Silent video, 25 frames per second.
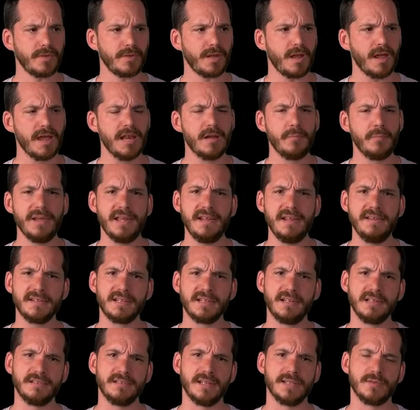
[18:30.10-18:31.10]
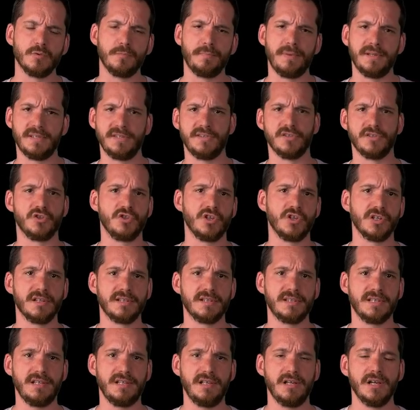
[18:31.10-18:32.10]
And then we interlink this with business
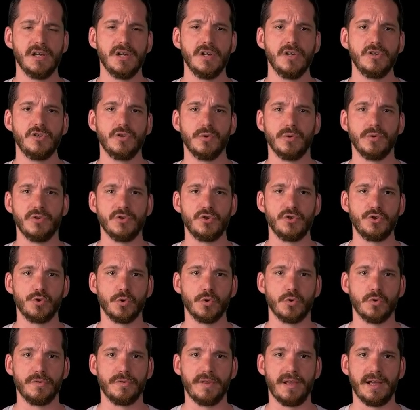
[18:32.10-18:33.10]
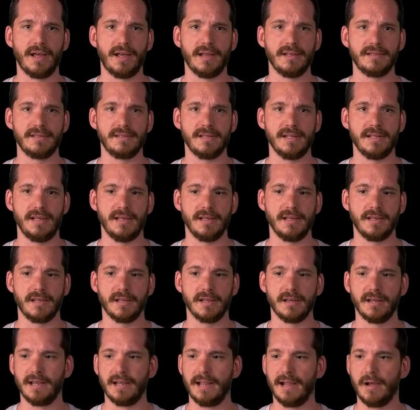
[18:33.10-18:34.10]
agility to ensure that it can
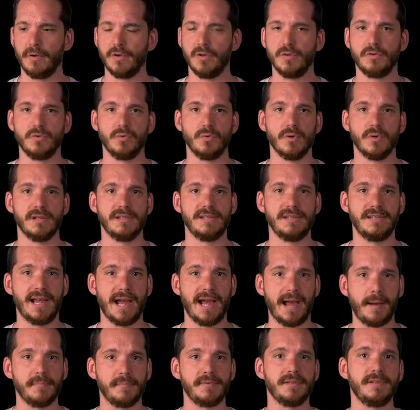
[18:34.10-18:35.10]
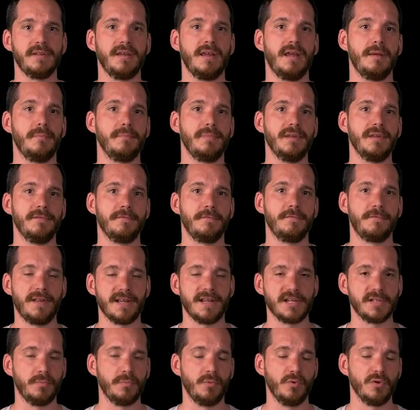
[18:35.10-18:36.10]
allow you to adapt and be
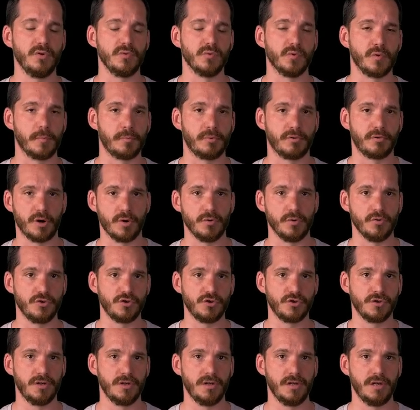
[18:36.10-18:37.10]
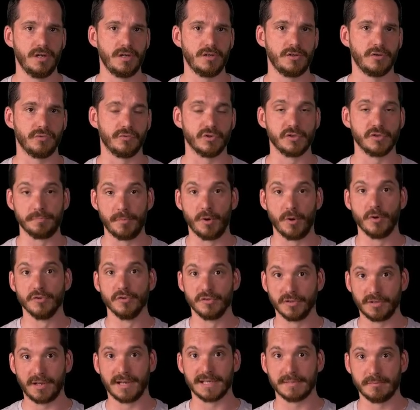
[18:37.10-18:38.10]
flexible in your approach to respond to
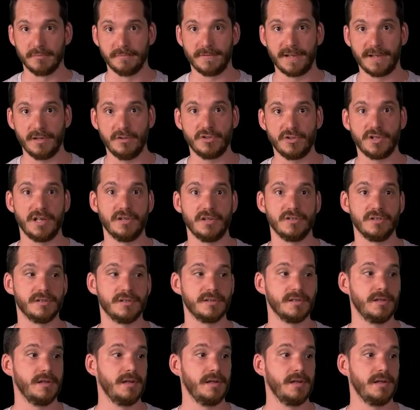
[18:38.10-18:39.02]
customer value changes.